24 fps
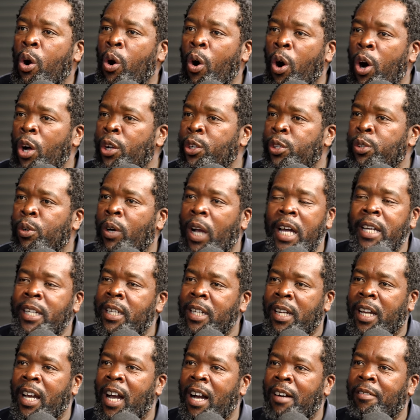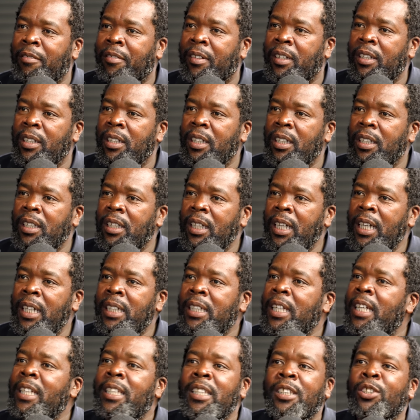gone, you can't recover.
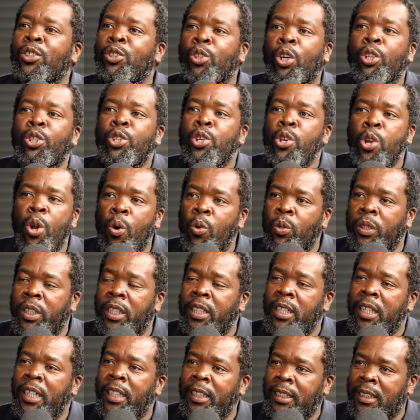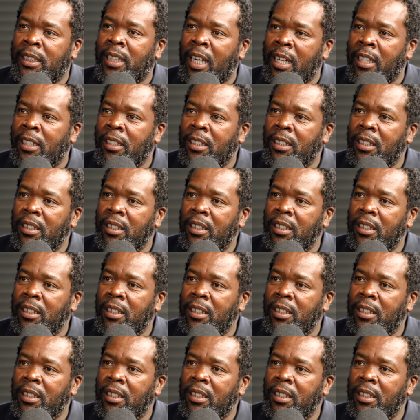It is not known in history.